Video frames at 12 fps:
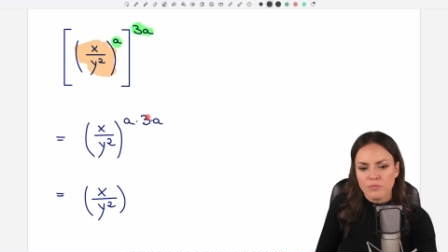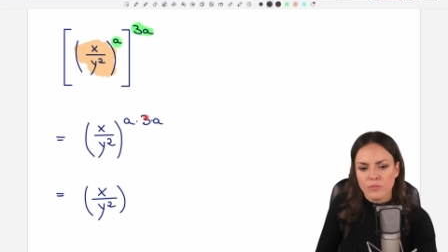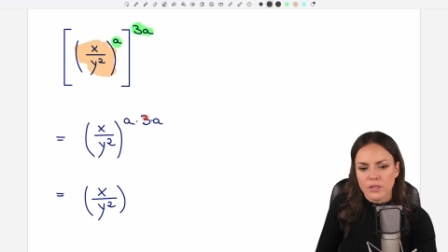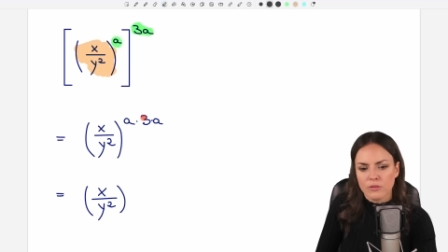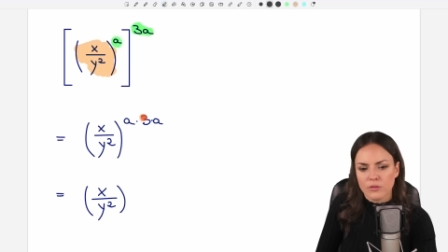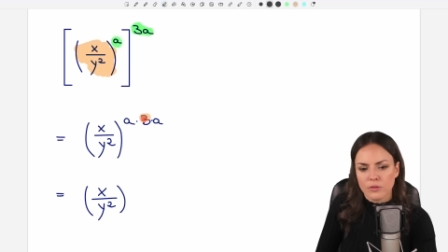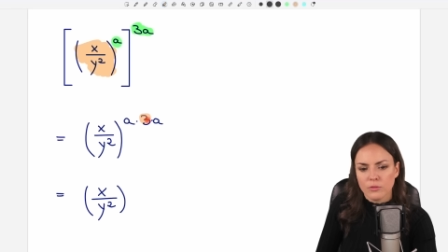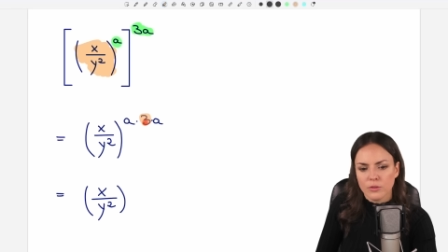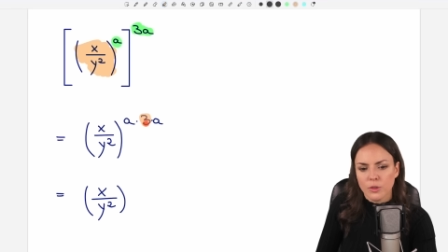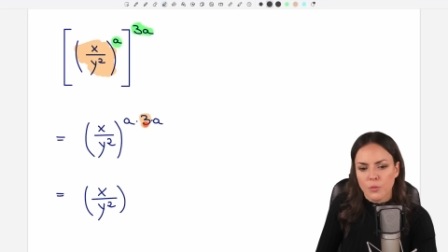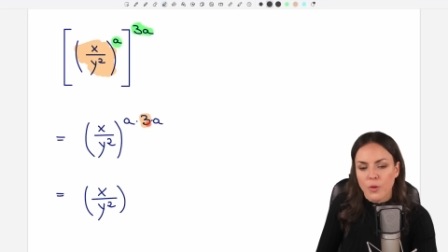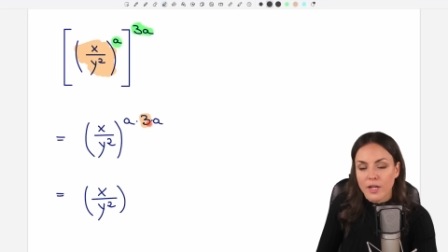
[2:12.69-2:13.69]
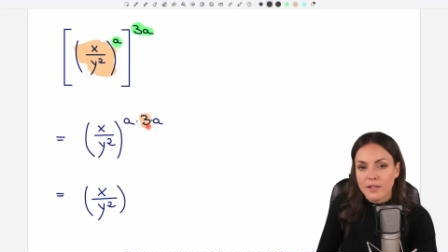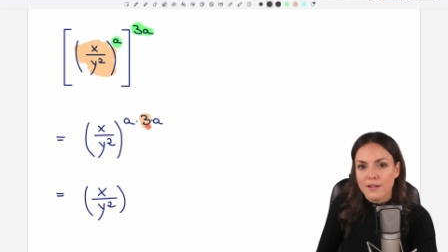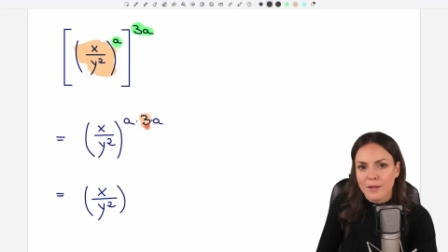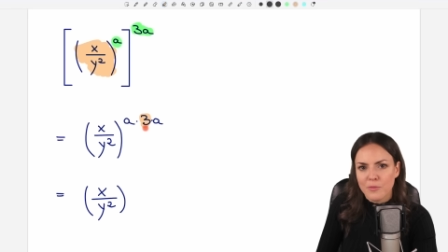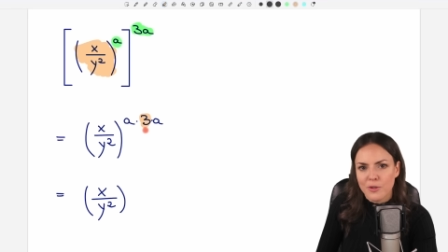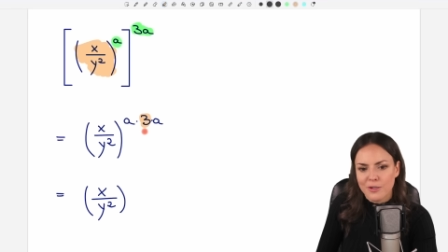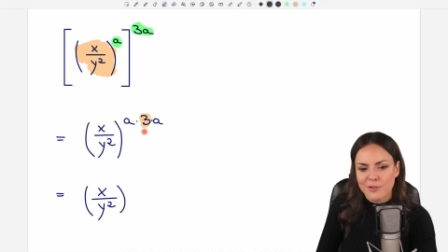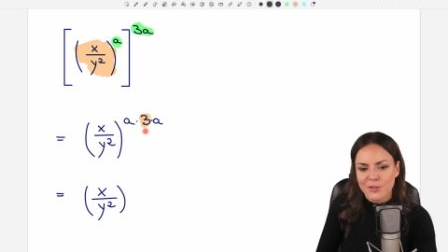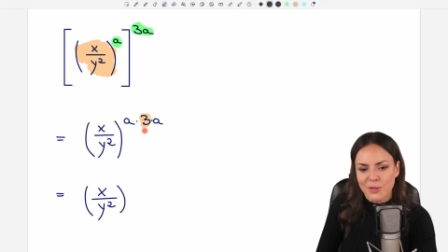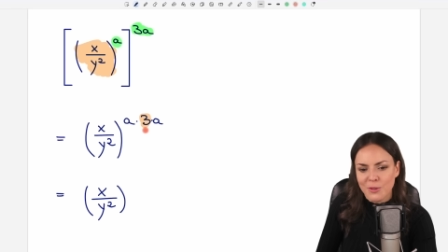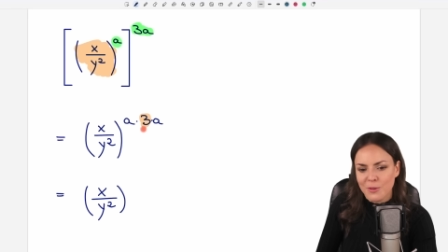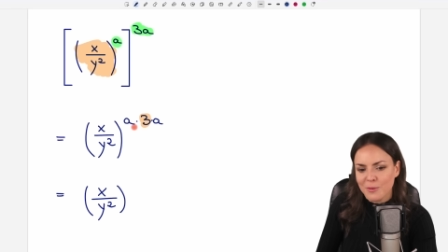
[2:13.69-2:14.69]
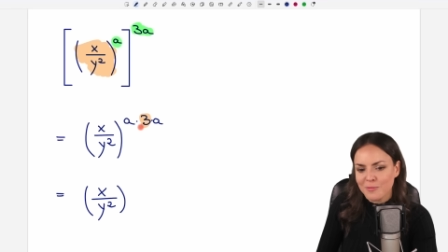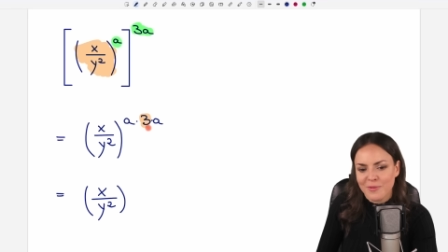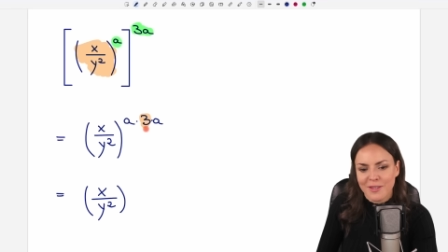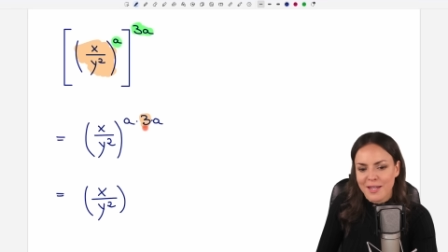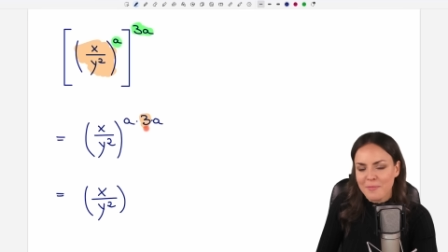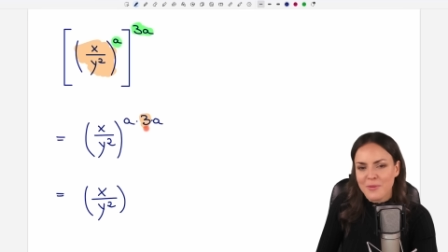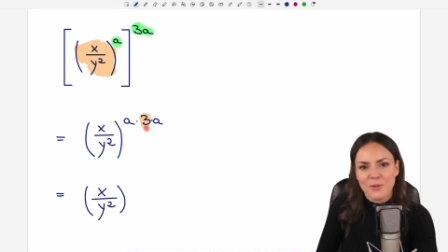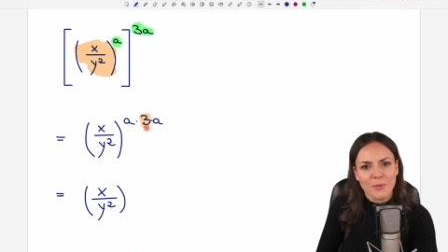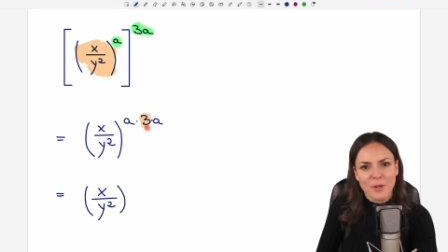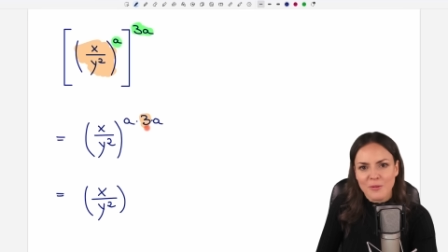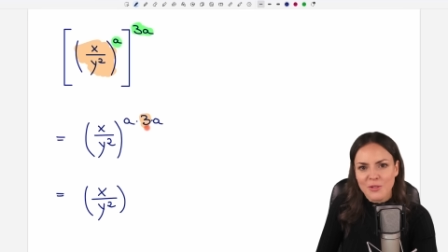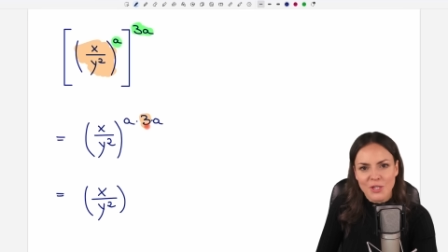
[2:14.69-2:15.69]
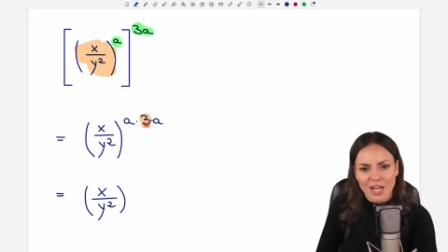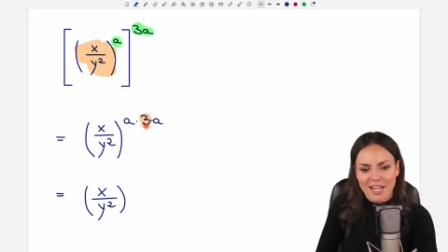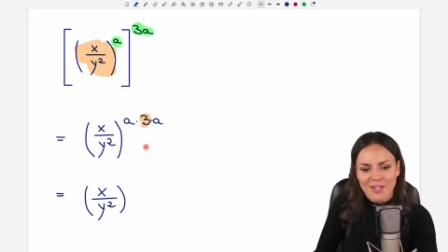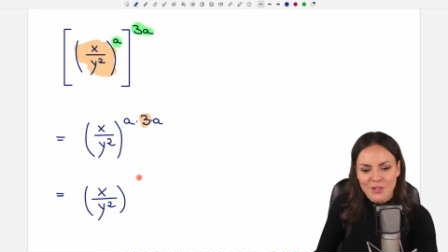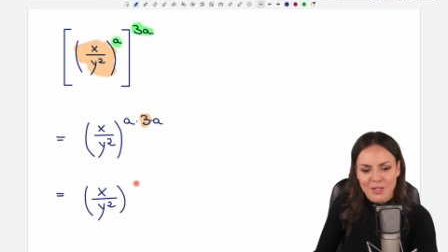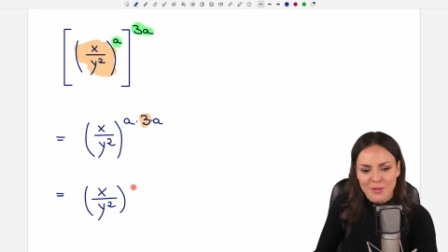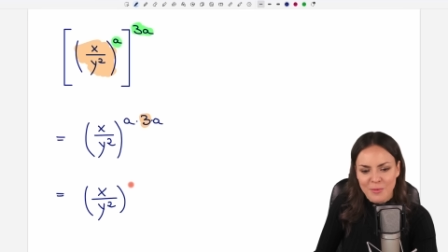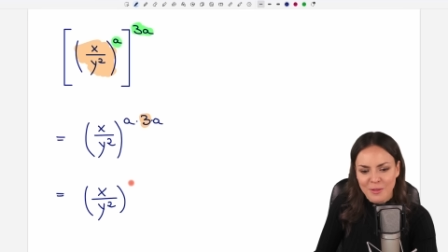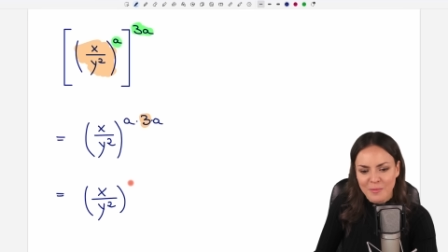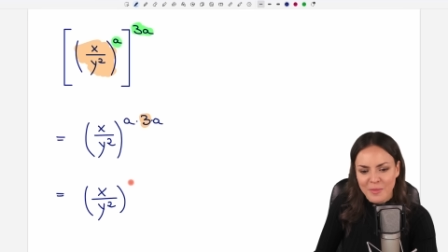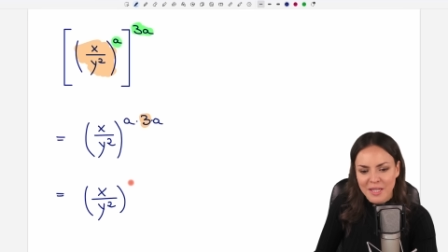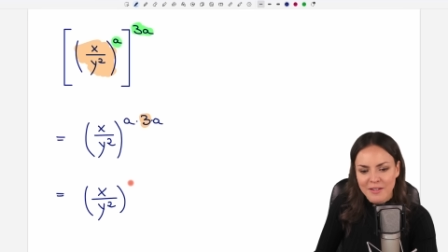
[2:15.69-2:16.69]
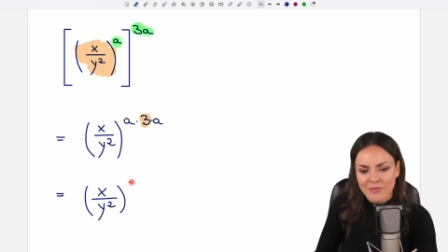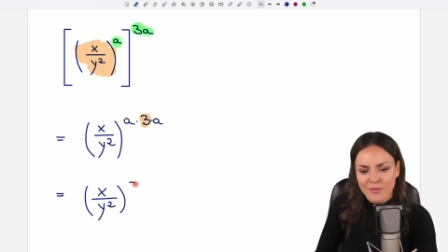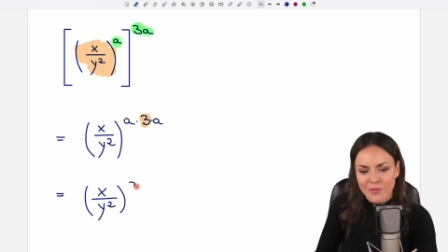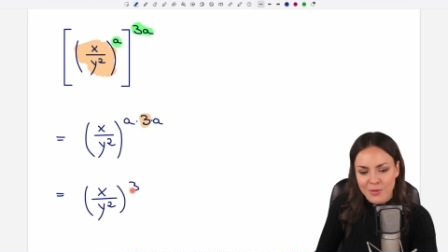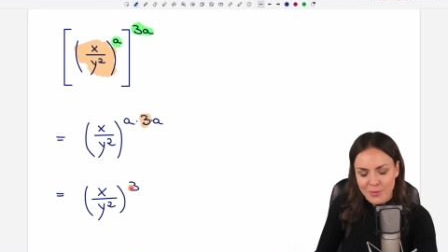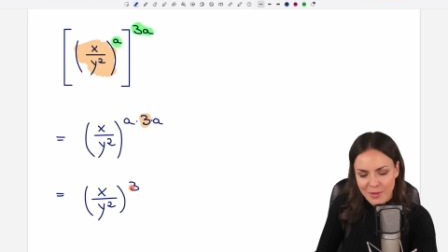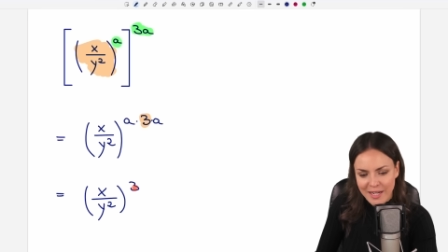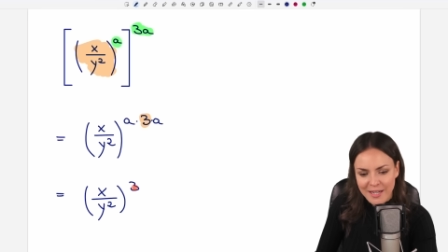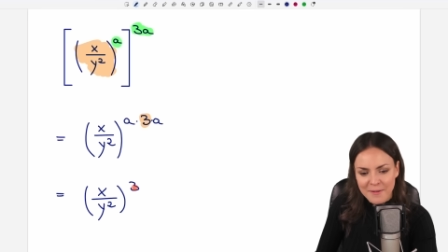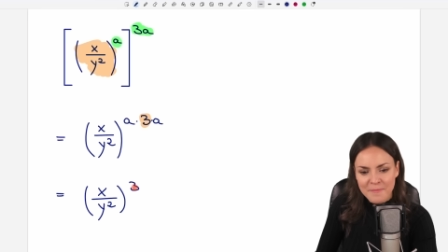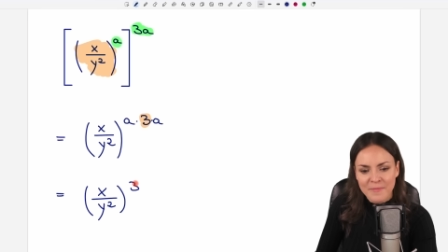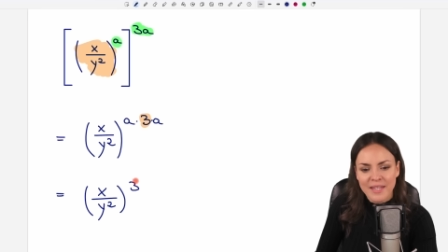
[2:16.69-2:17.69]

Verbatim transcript: Here is only one number, so the number won't change. It will be a three.